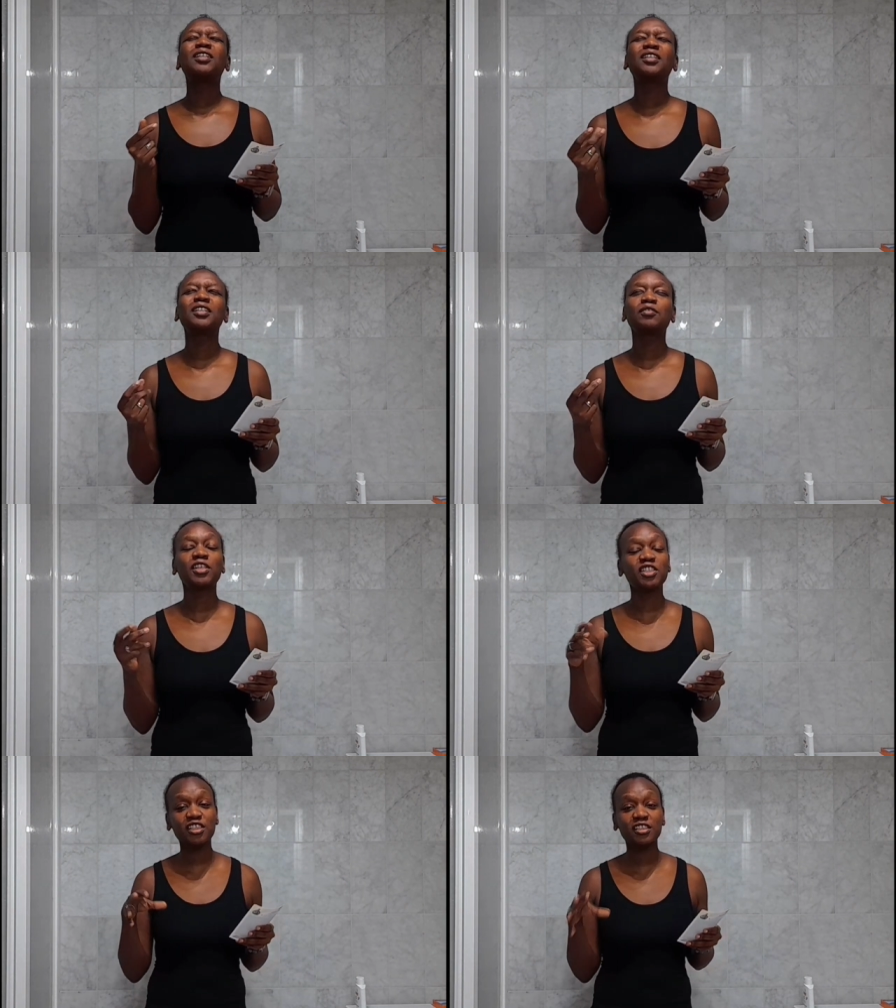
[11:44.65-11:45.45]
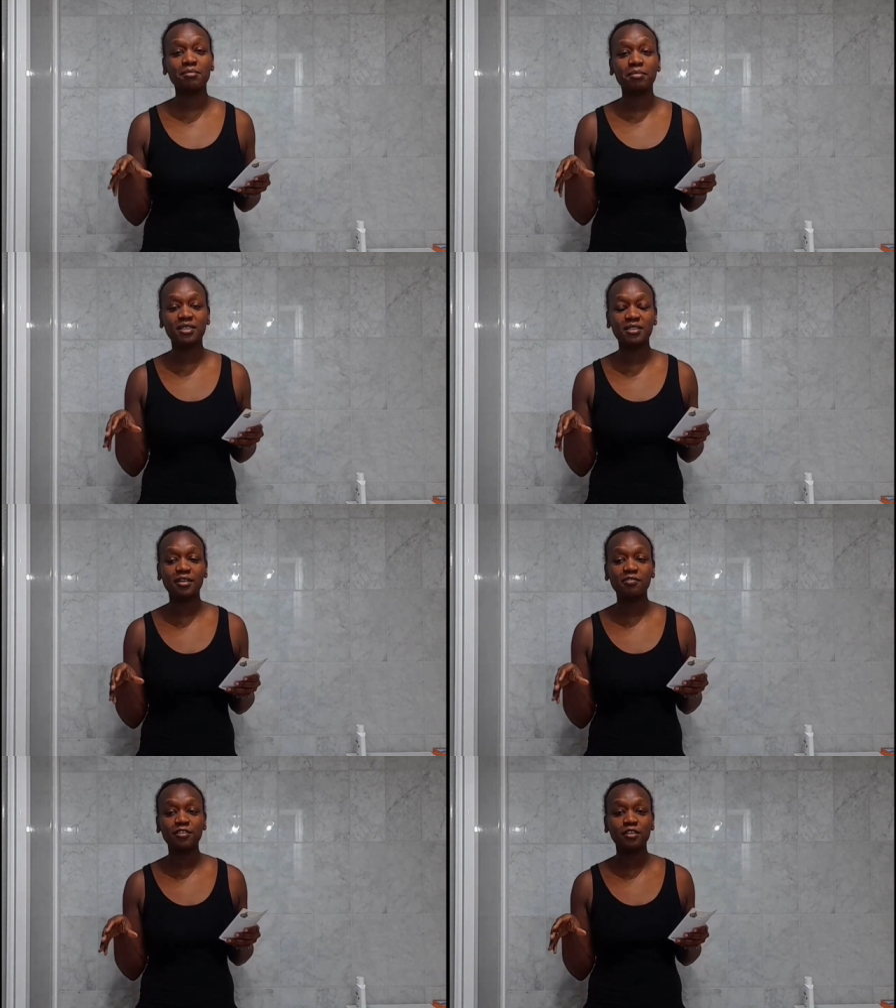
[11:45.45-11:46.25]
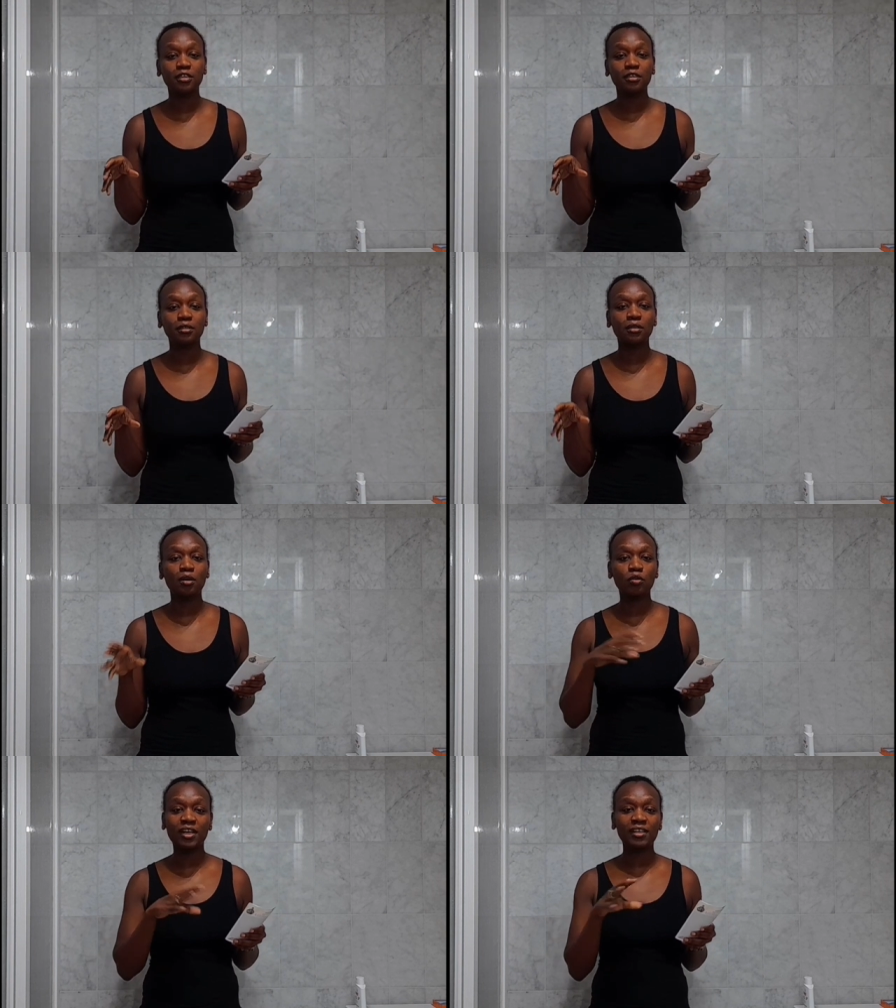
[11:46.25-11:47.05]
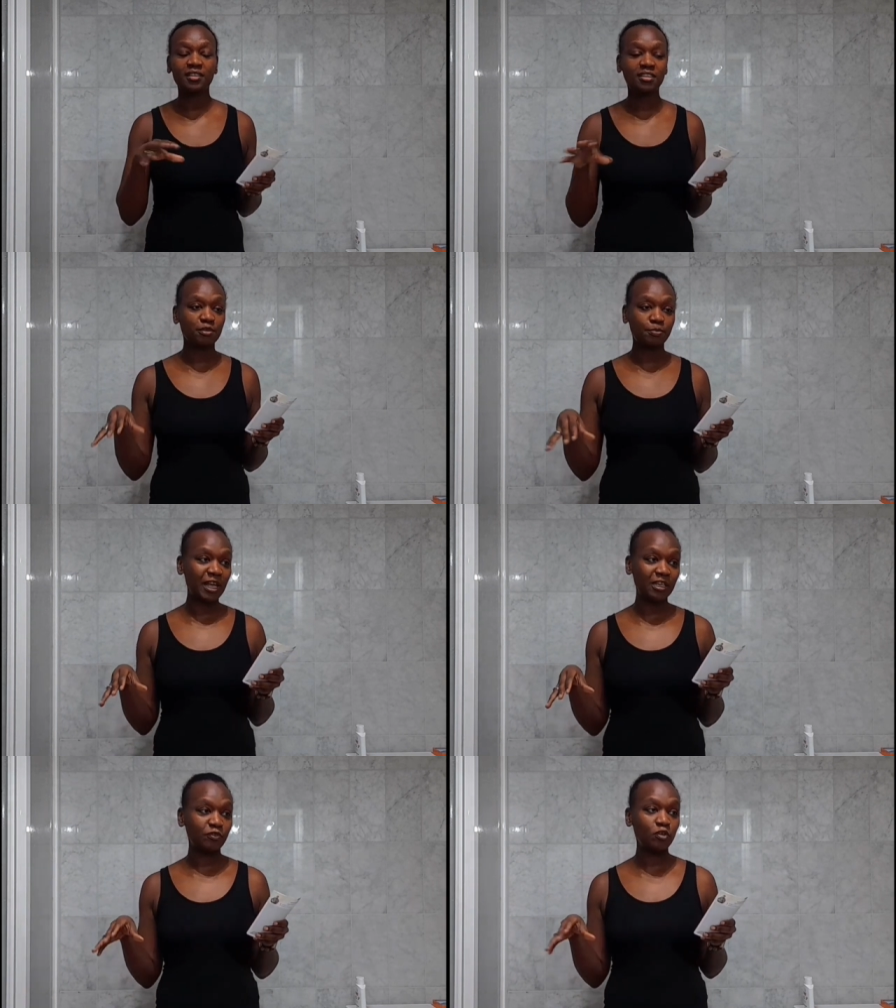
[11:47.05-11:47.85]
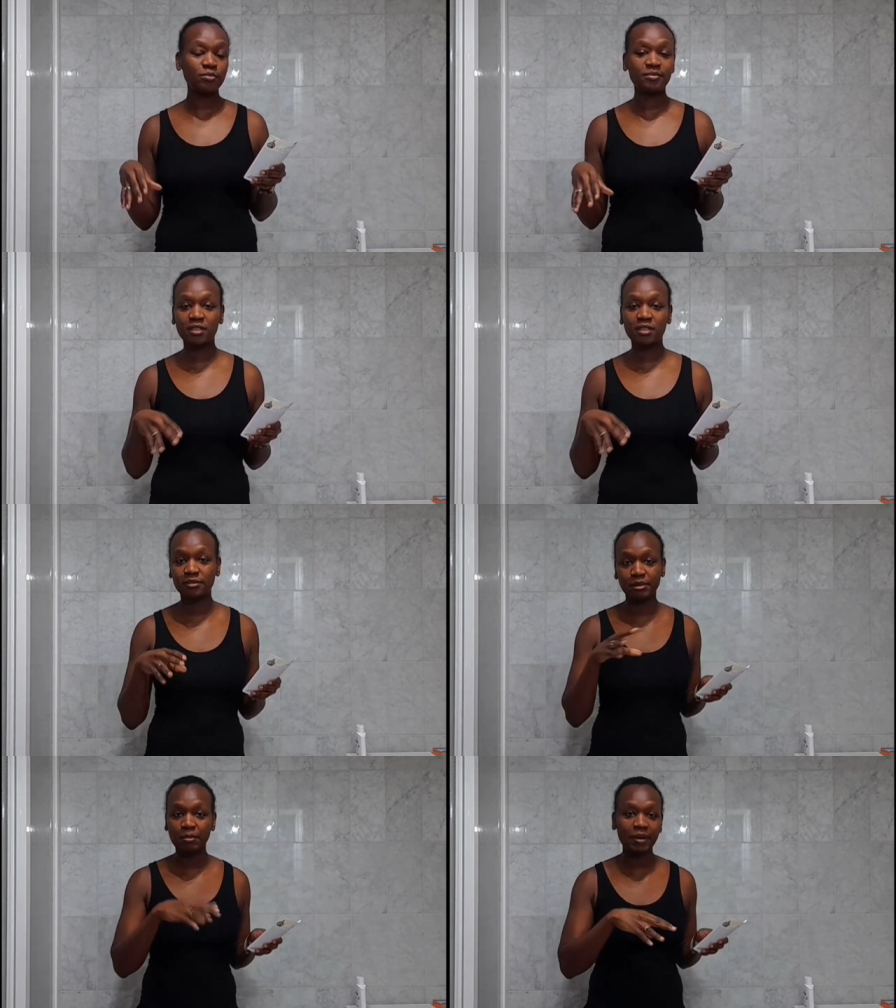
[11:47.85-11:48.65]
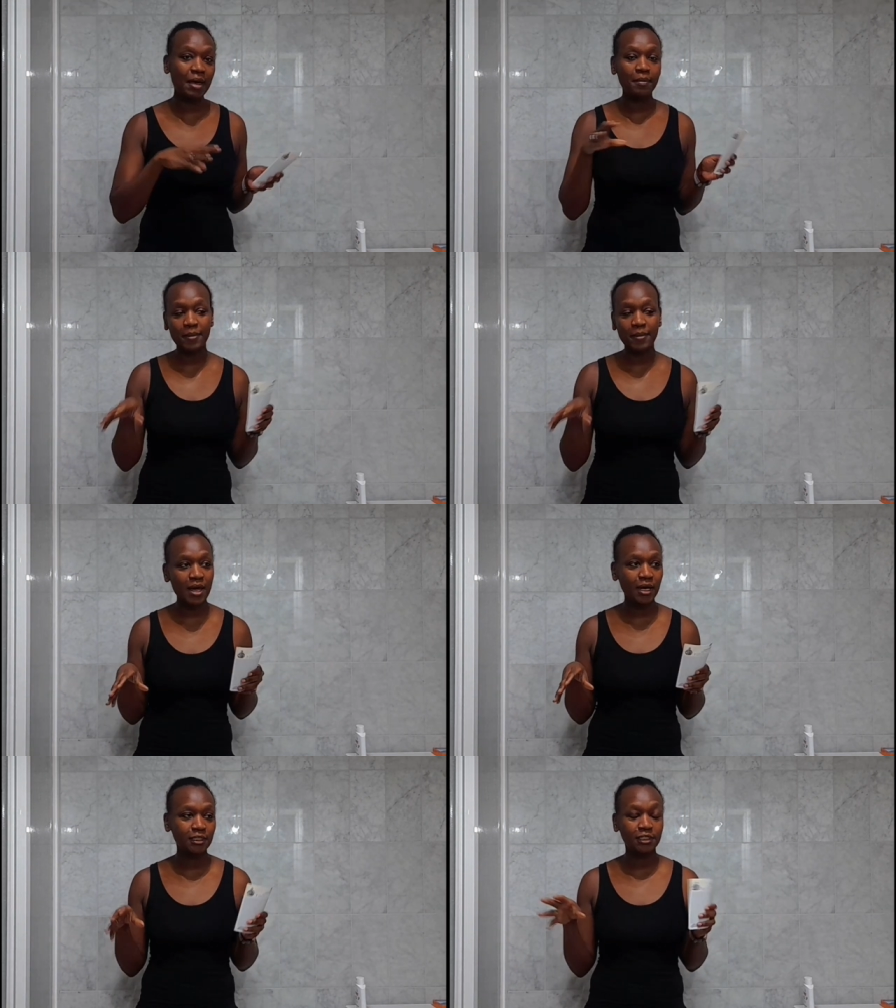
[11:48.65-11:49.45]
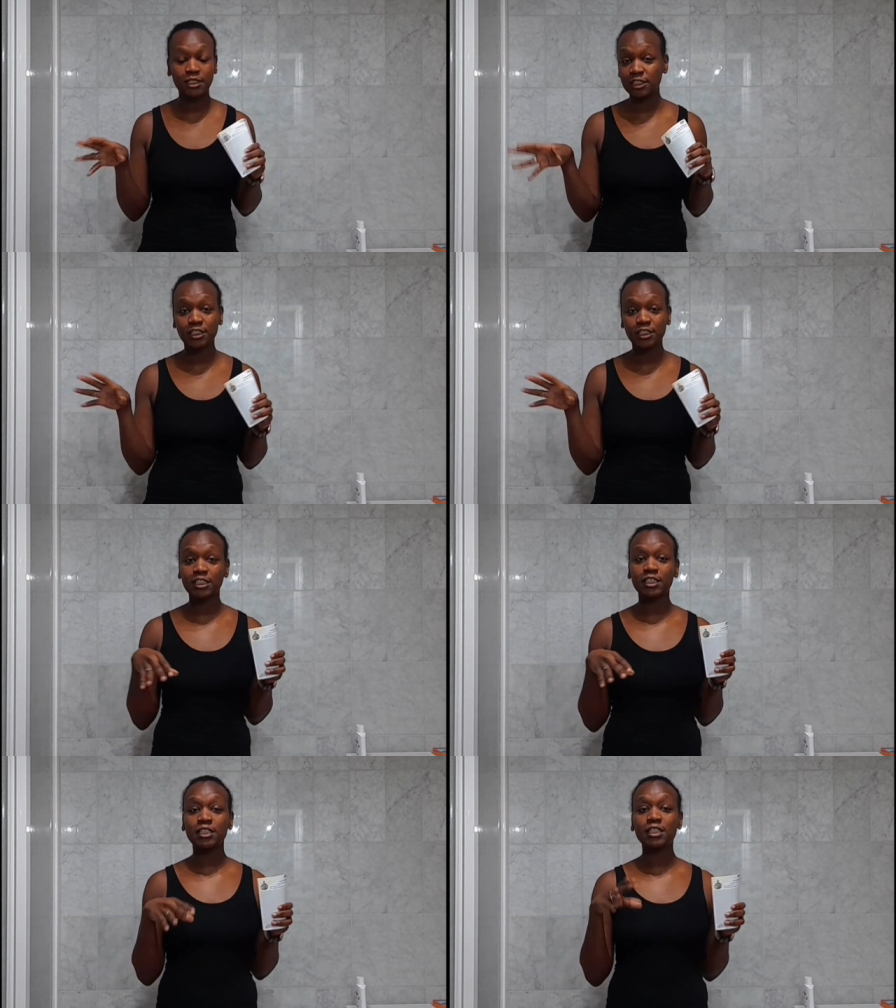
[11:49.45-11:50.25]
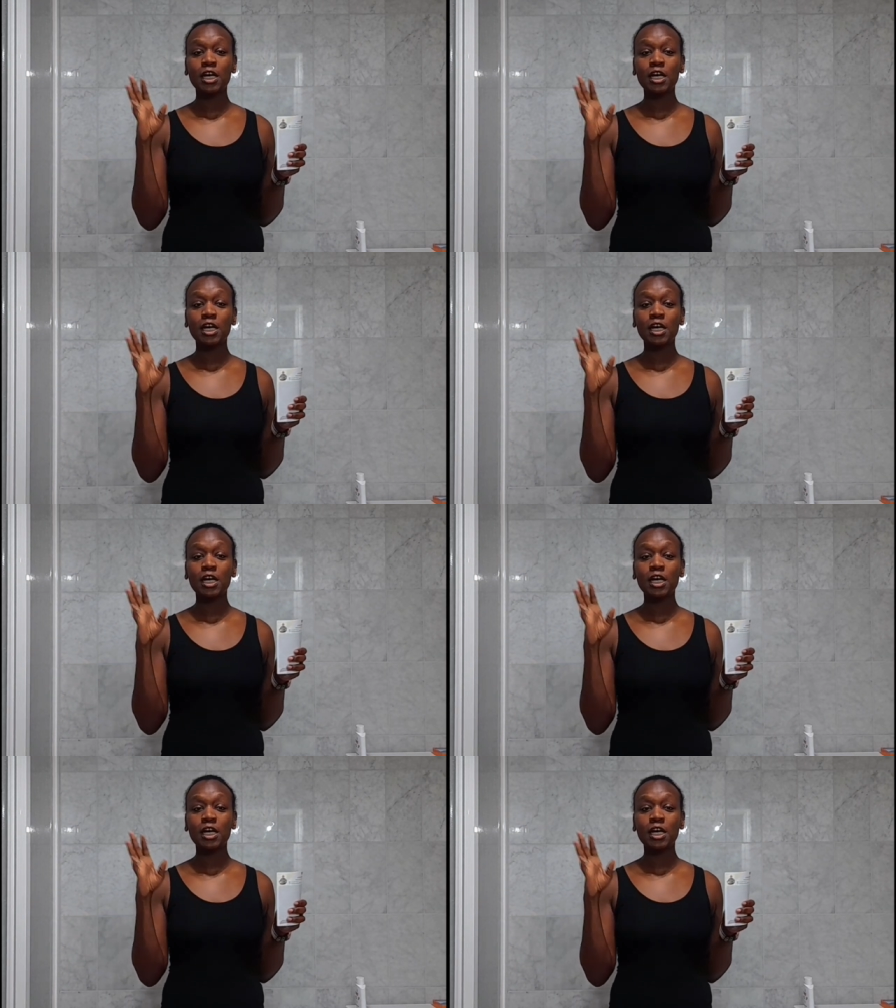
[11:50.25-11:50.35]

registered myself in uh, online dating platforms and blah blah blah, yada yada. yada.